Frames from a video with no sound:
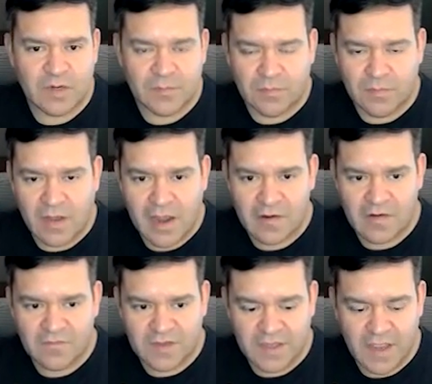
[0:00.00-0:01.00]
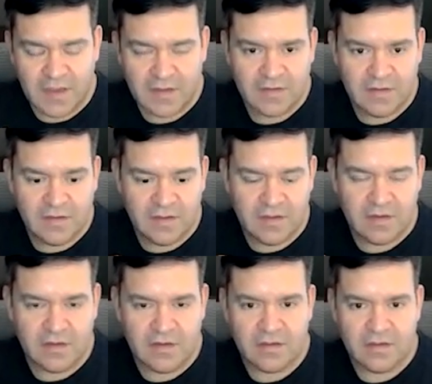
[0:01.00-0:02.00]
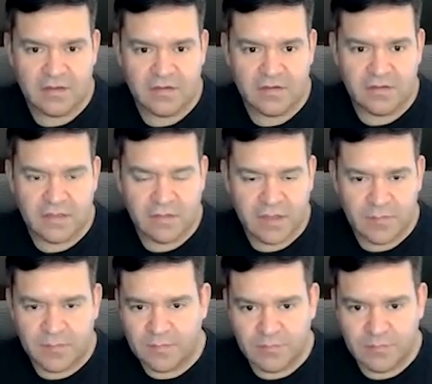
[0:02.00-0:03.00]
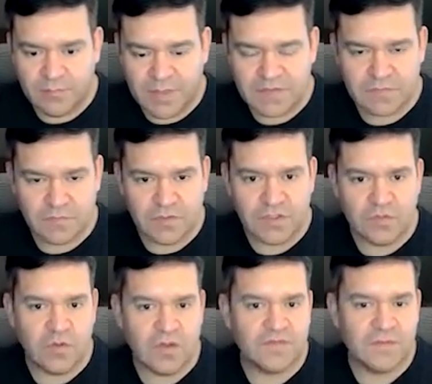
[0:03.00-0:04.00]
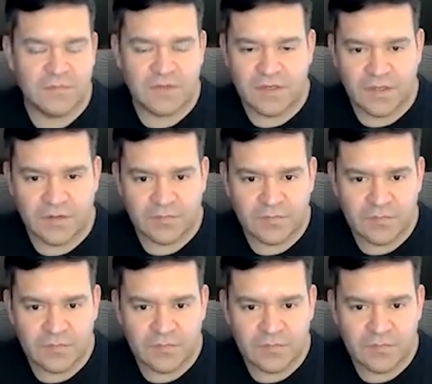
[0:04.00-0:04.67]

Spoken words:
to hire a VA, and you're like, okay, Benson, what do you want them to do?